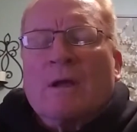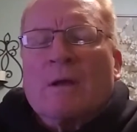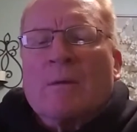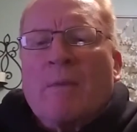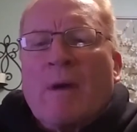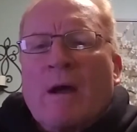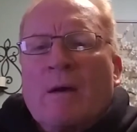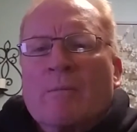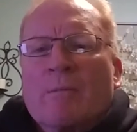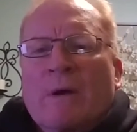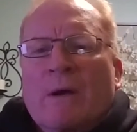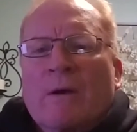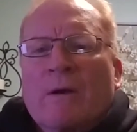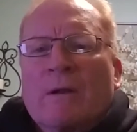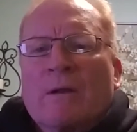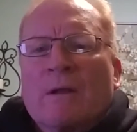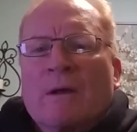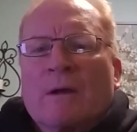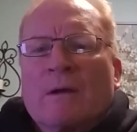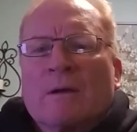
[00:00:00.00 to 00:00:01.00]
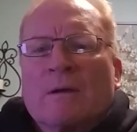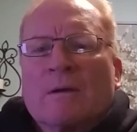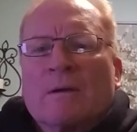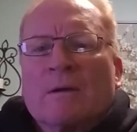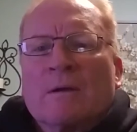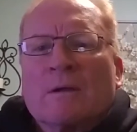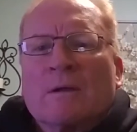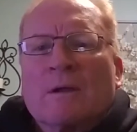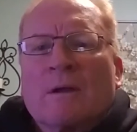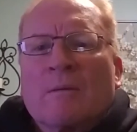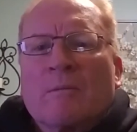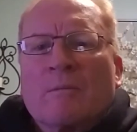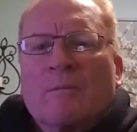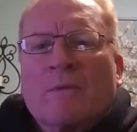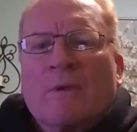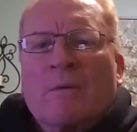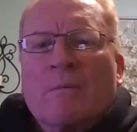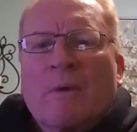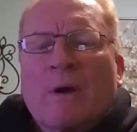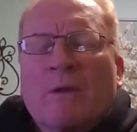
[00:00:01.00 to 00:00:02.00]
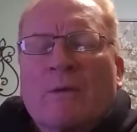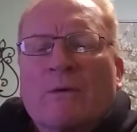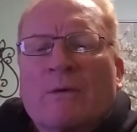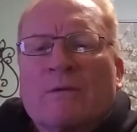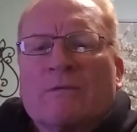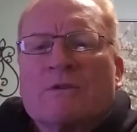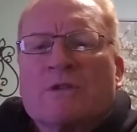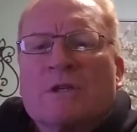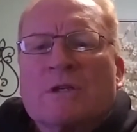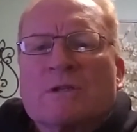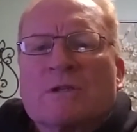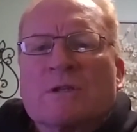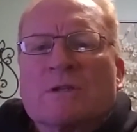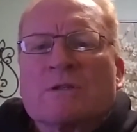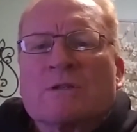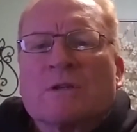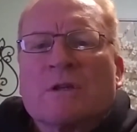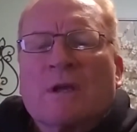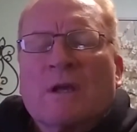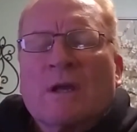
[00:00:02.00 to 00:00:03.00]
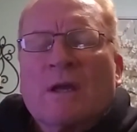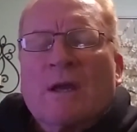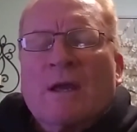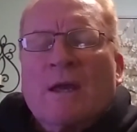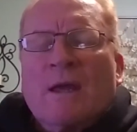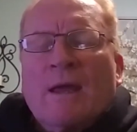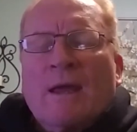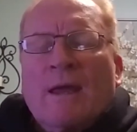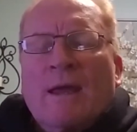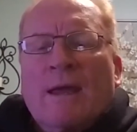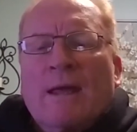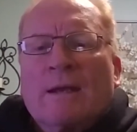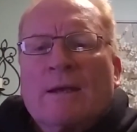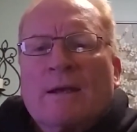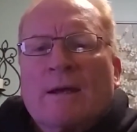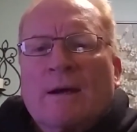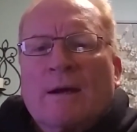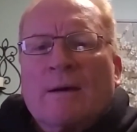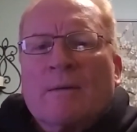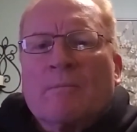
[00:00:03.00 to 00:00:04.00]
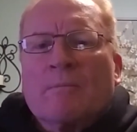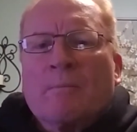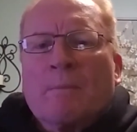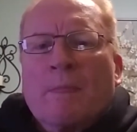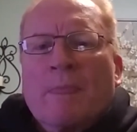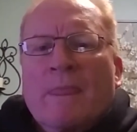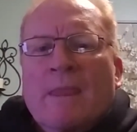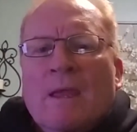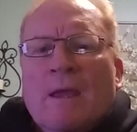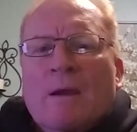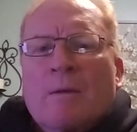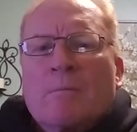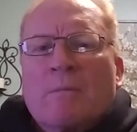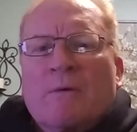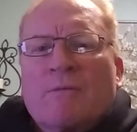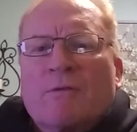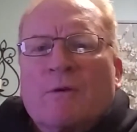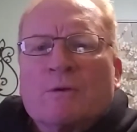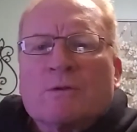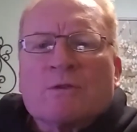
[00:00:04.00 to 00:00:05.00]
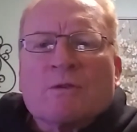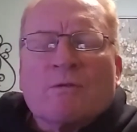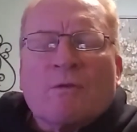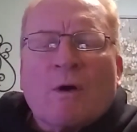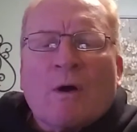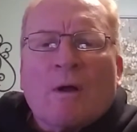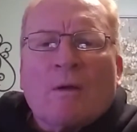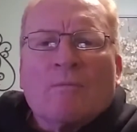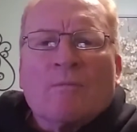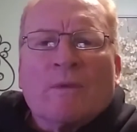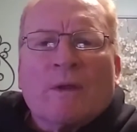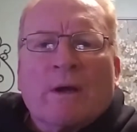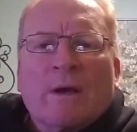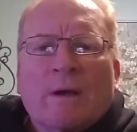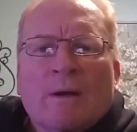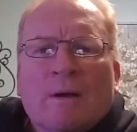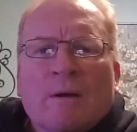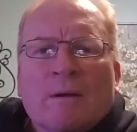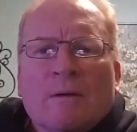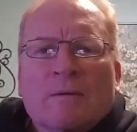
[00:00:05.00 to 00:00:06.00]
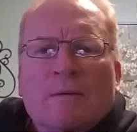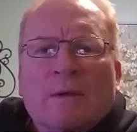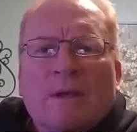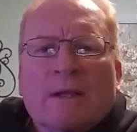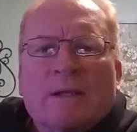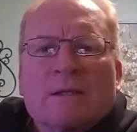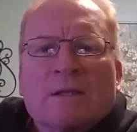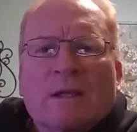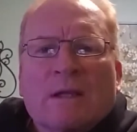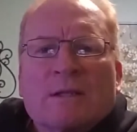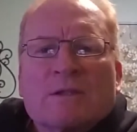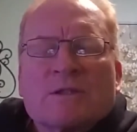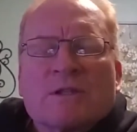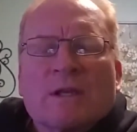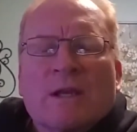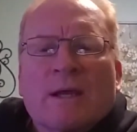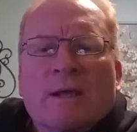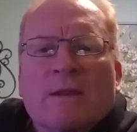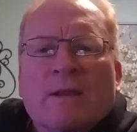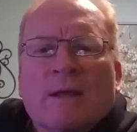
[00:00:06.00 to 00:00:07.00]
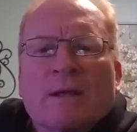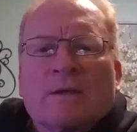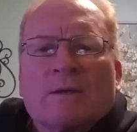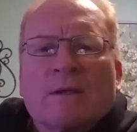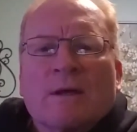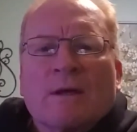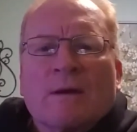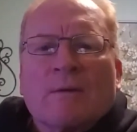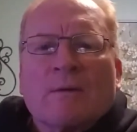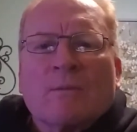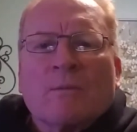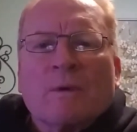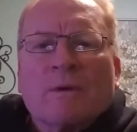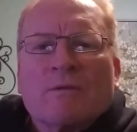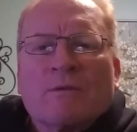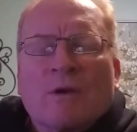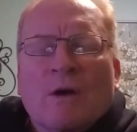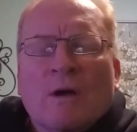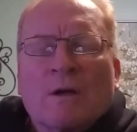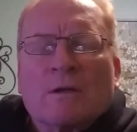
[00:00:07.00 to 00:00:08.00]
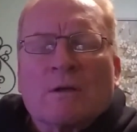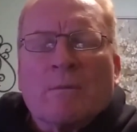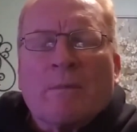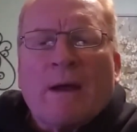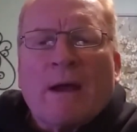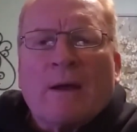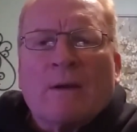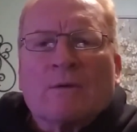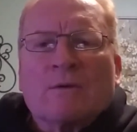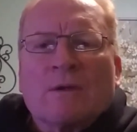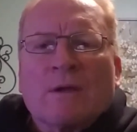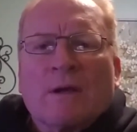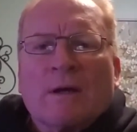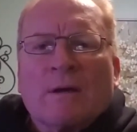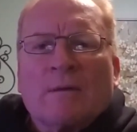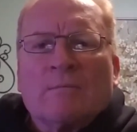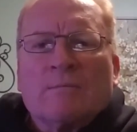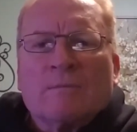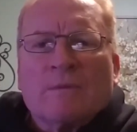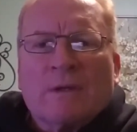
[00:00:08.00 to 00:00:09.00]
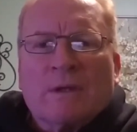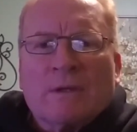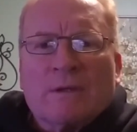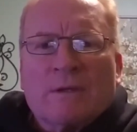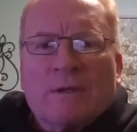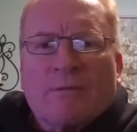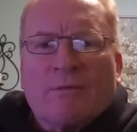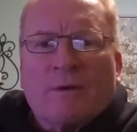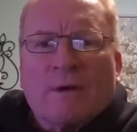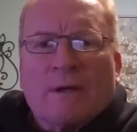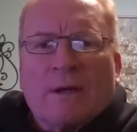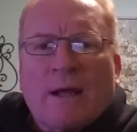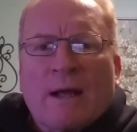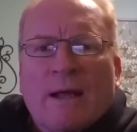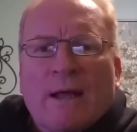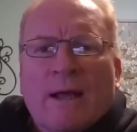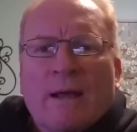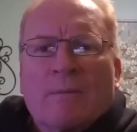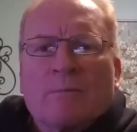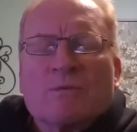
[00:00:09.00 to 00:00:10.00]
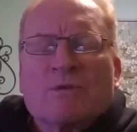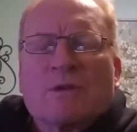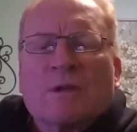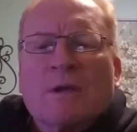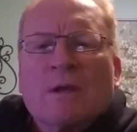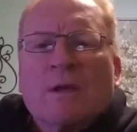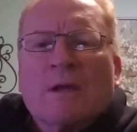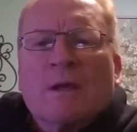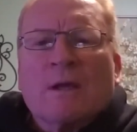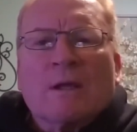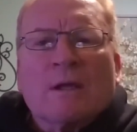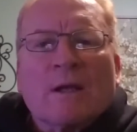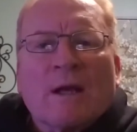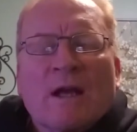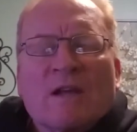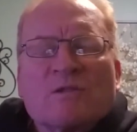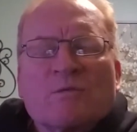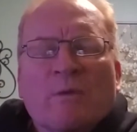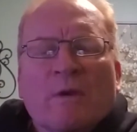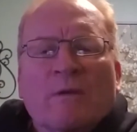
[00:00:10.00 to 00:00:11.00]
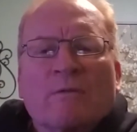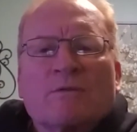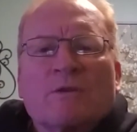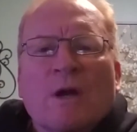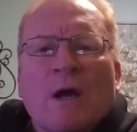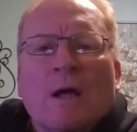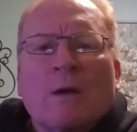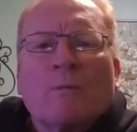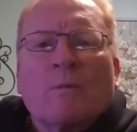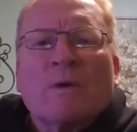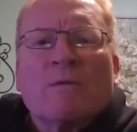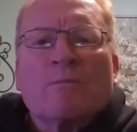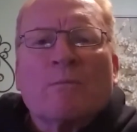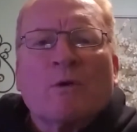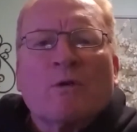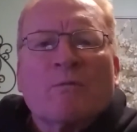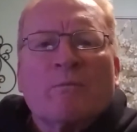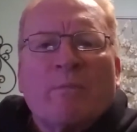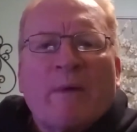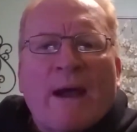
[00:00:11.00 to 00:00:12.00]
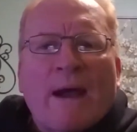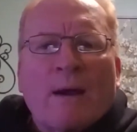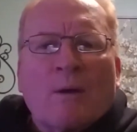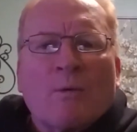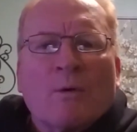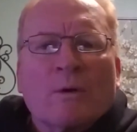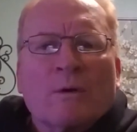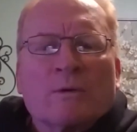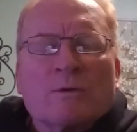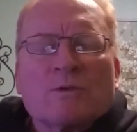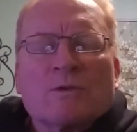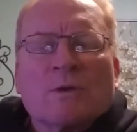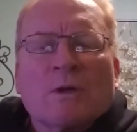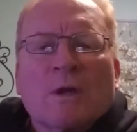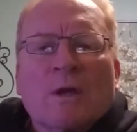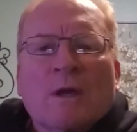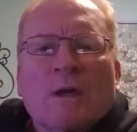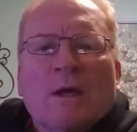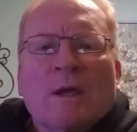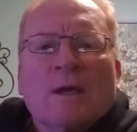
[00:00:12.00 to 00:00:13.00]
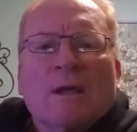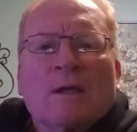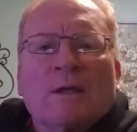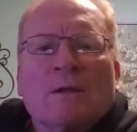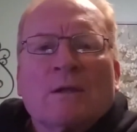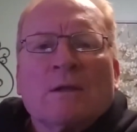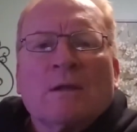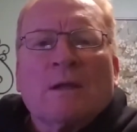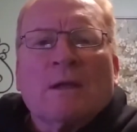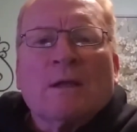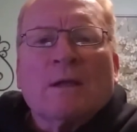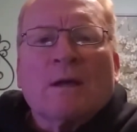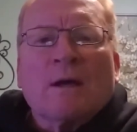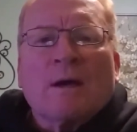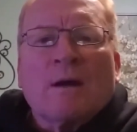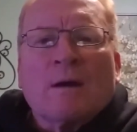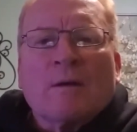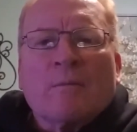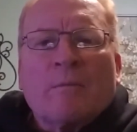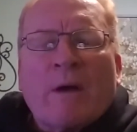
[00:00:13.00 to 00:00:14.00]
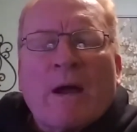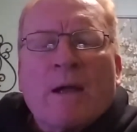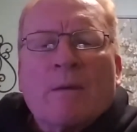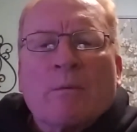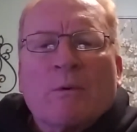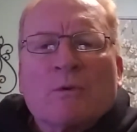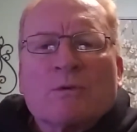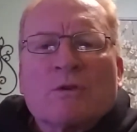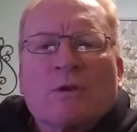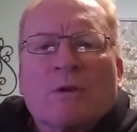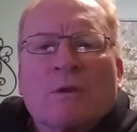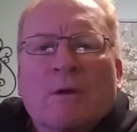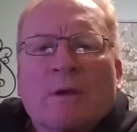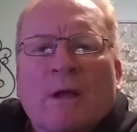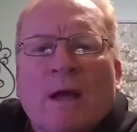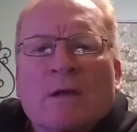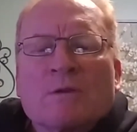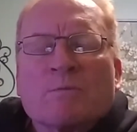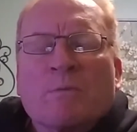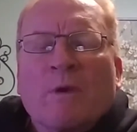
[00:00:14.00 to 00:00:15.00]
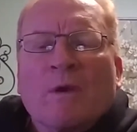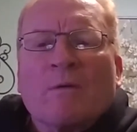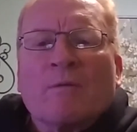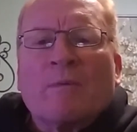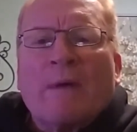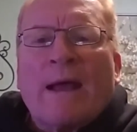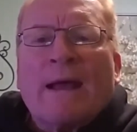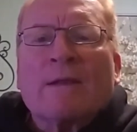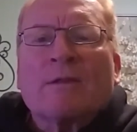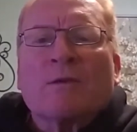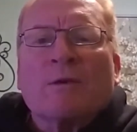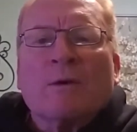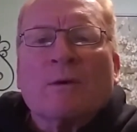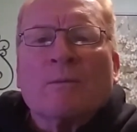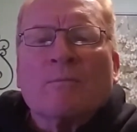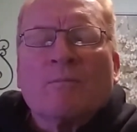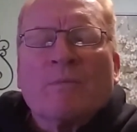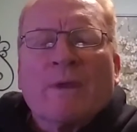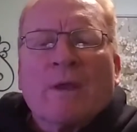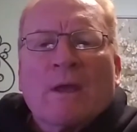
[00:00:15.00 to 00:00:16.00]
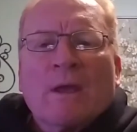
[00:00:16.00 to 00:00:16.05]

about Mary, the the the mother of Jesus, and um, but first of all, uh, let, let's say that uh, we've talked about um, the different I AMs in the Gospel of John. We've moved backwards in the uh, Bible to the Gospel of Matthew.